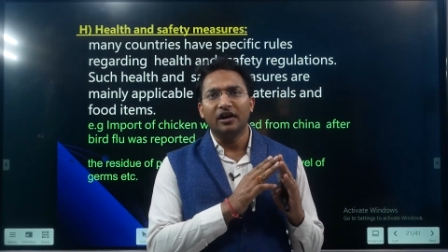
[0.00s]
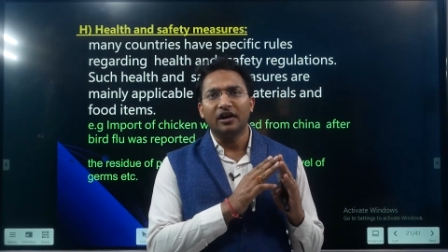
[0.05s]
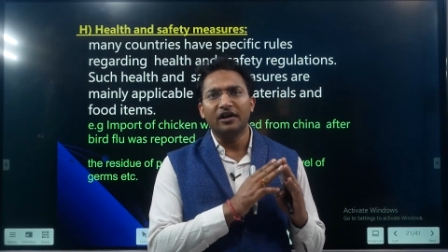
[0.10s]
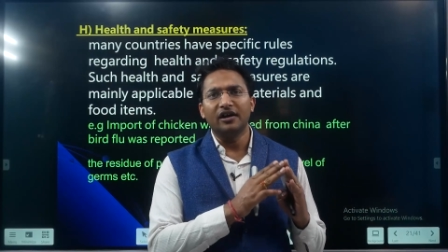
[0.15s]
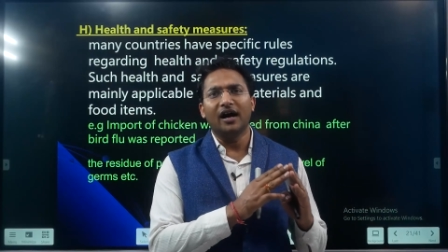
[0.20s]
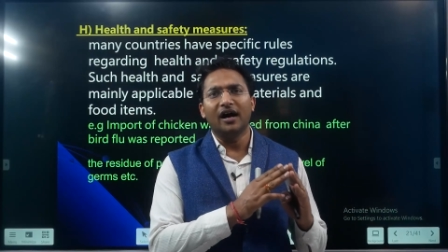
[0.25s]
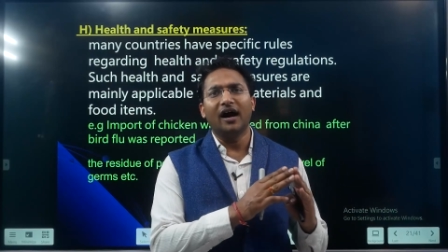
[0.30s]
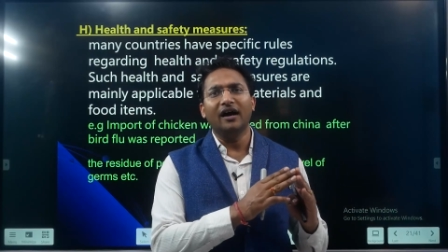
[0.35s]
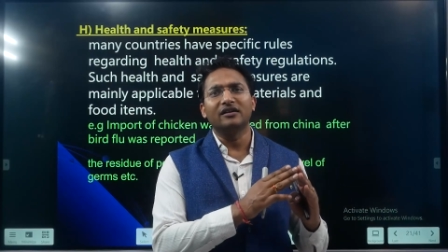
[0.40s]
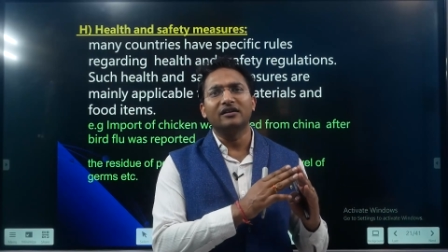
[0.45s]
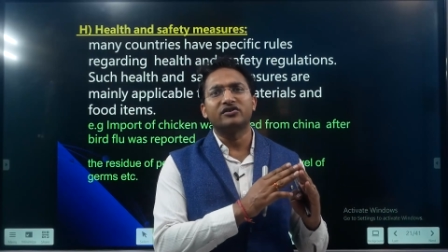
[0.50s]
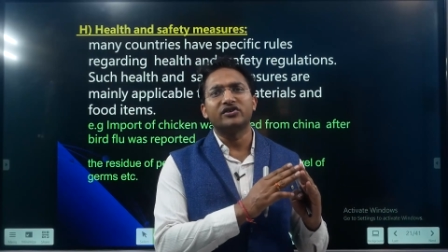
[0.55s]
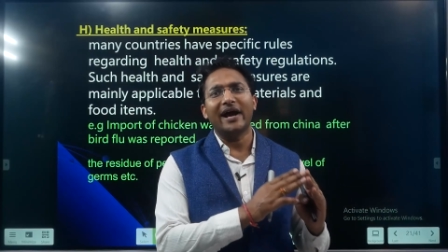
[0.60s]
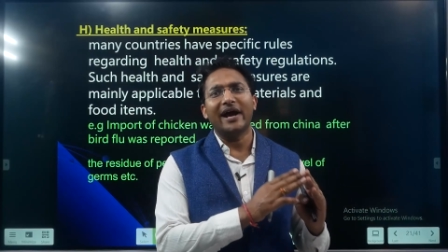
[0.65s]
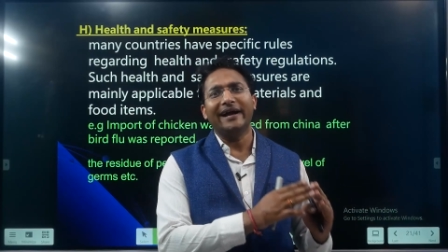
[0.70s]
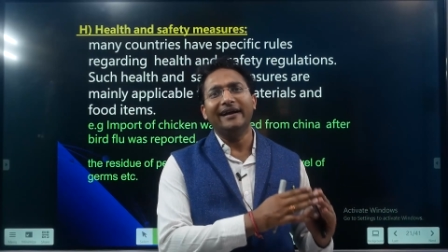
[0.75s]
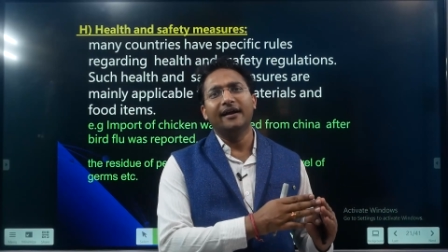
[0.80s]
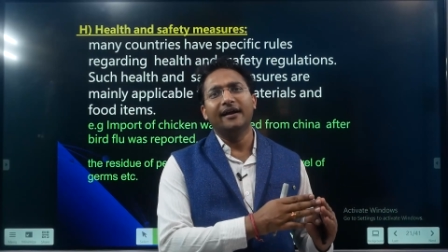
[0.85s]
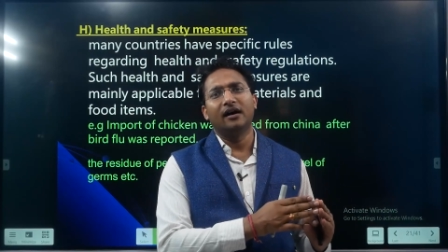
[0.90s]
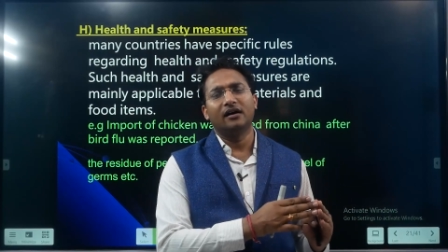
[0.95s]
Iran,
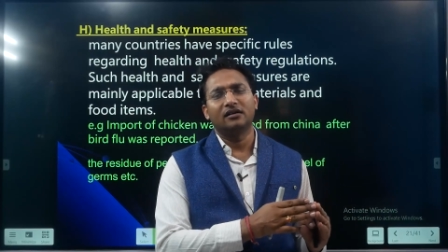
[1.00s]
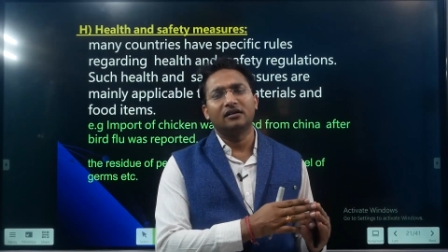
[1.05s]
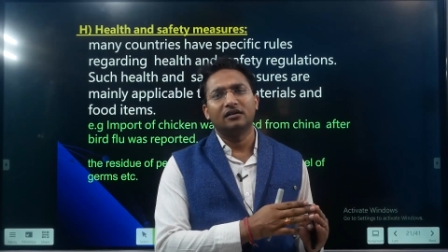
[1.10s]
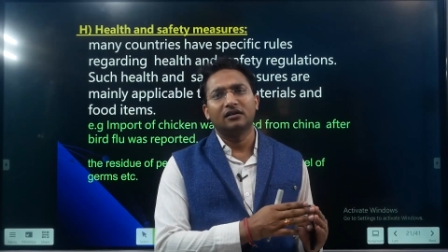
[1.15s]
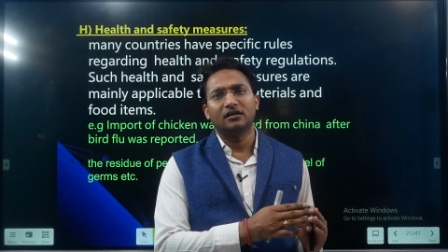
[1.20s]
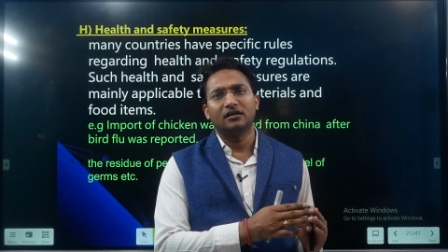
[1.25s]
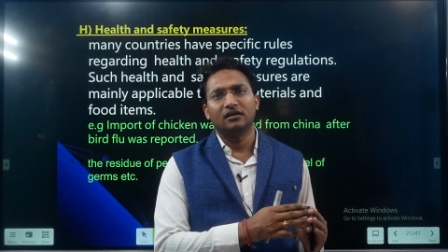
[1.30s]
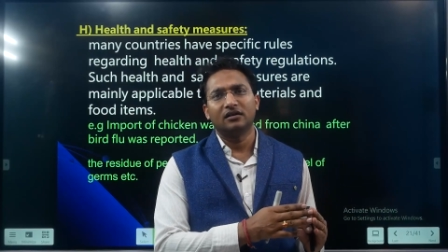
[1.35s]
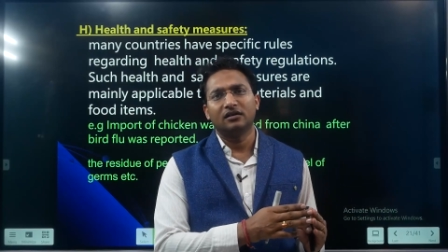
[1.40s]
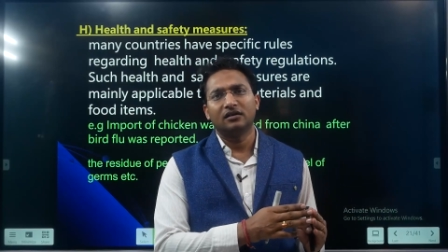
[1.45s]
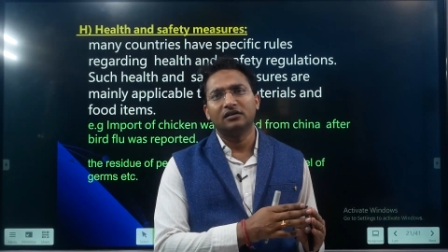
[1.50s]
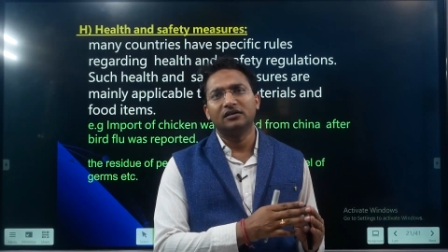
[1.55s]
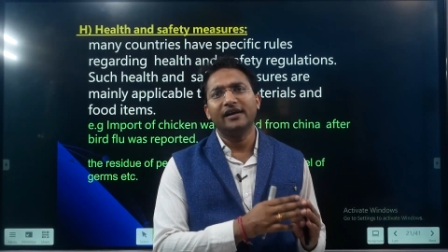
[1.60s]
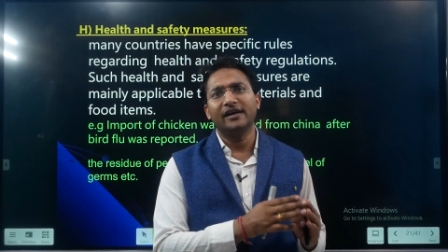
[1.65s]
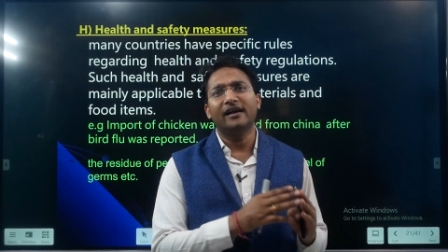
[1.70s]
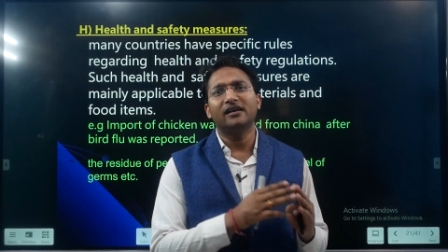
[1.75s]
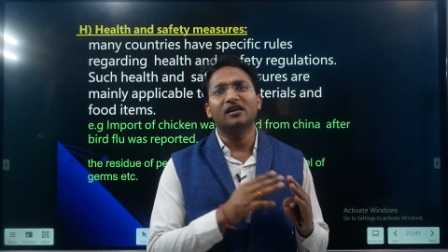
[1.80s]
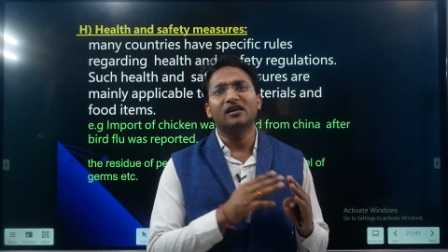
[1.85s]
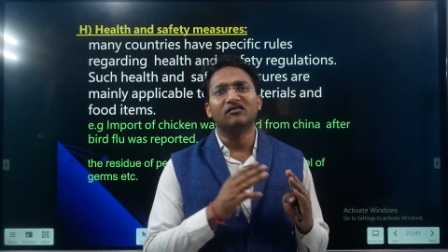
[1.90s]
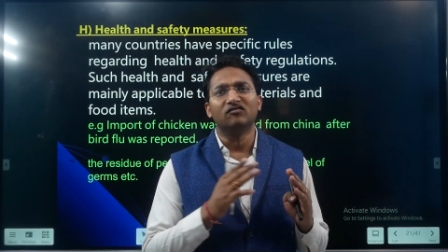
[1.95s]
China,
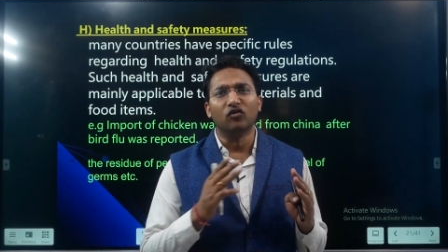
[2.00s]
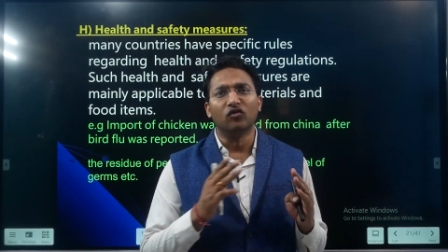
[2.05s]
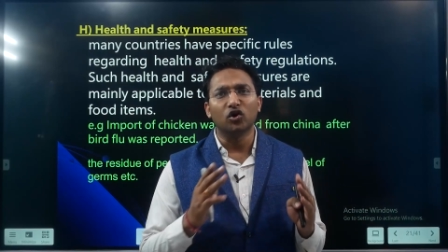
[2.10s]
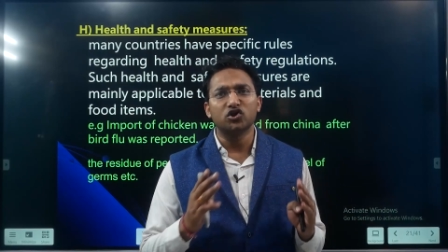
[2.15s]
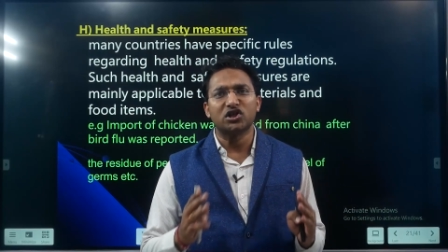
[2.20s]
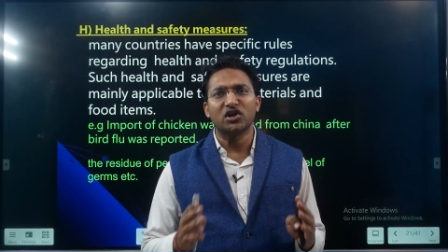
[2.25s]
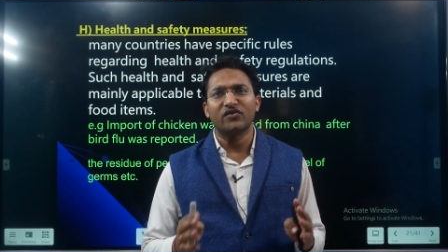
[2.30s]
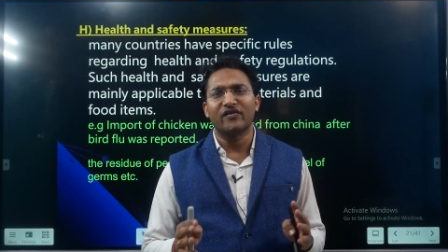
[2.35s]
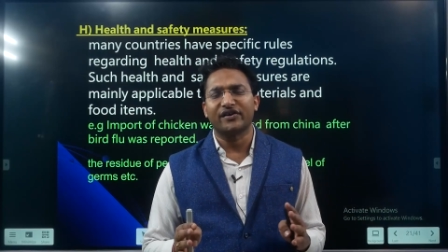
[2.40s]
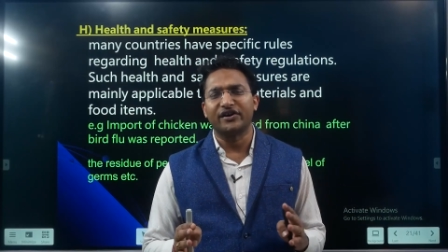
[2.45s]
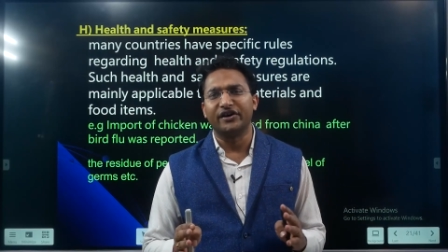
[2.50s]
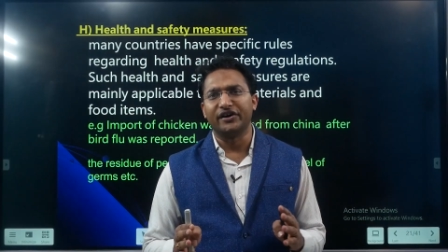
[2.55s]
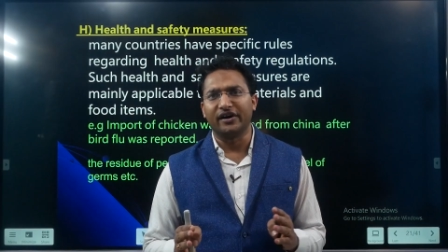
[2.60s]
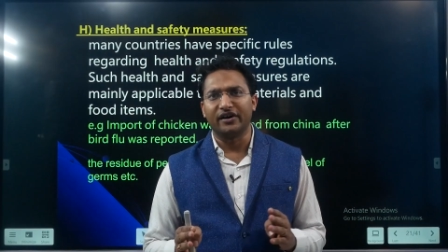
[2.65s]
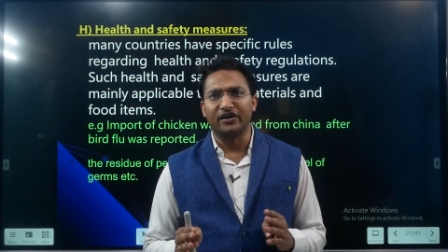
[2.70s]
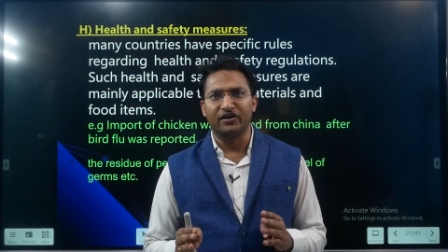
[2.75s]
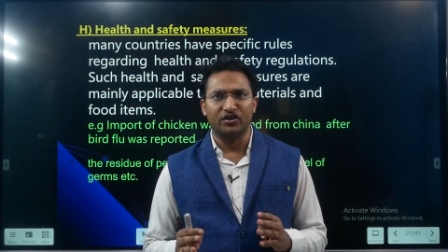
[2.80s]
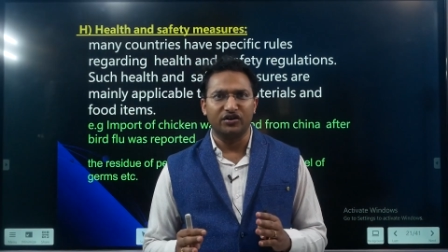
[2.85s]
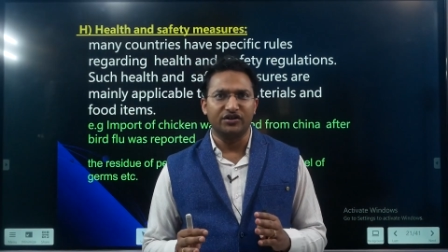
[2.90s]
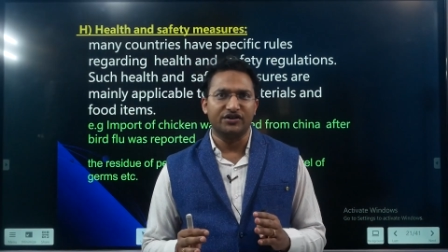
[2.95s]
they are the worst affected
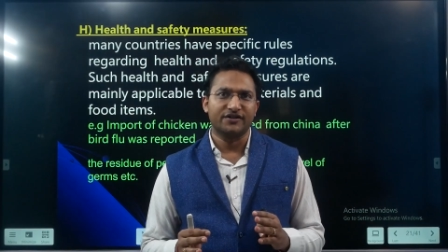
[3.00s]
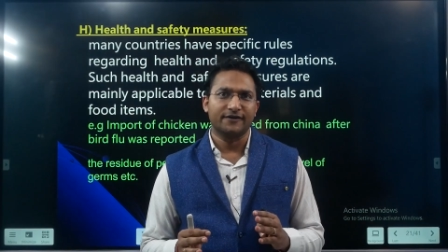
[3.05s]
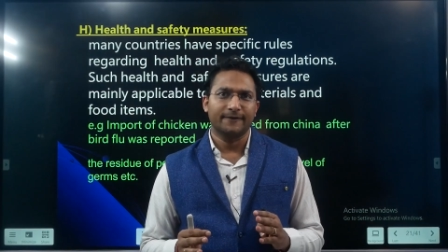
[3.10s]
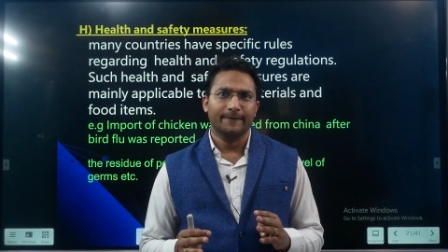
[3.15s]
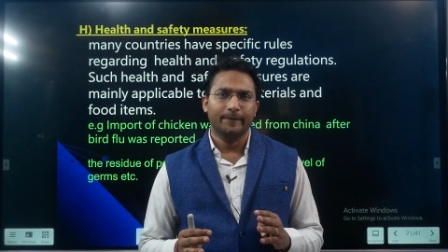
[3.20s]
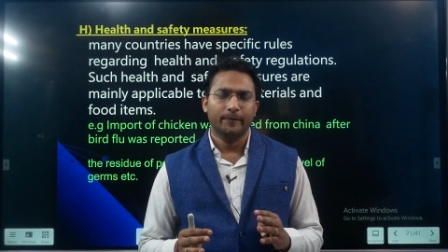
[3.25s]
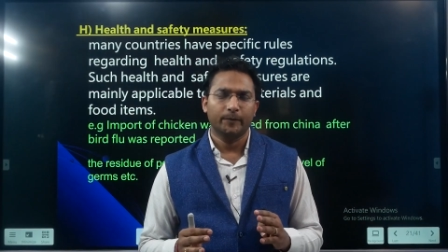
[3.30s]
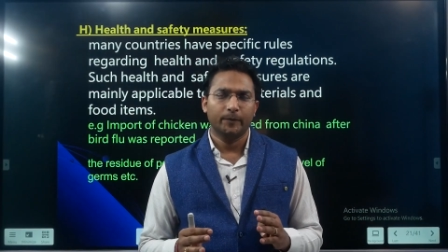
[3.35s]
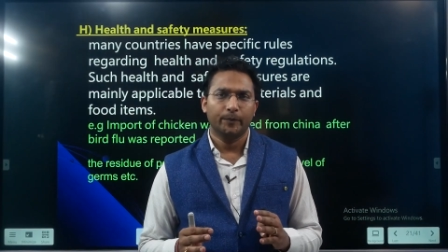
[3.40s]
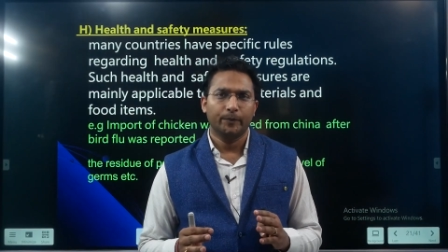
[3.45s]
countries.